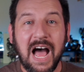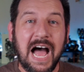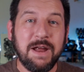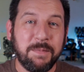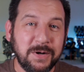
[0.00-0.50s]

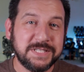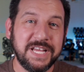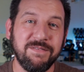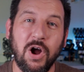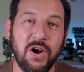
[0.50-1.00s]
I
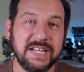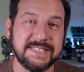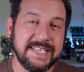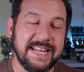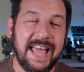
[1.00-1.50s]
personally have already
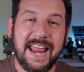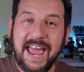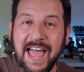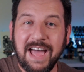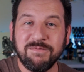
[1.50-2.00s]
seen and
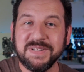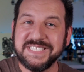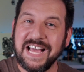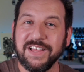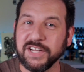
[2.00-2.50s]
have
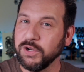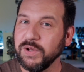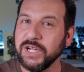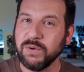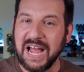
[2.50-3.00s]
metallic
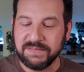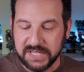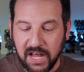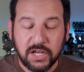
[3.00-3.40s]
acrygraphs.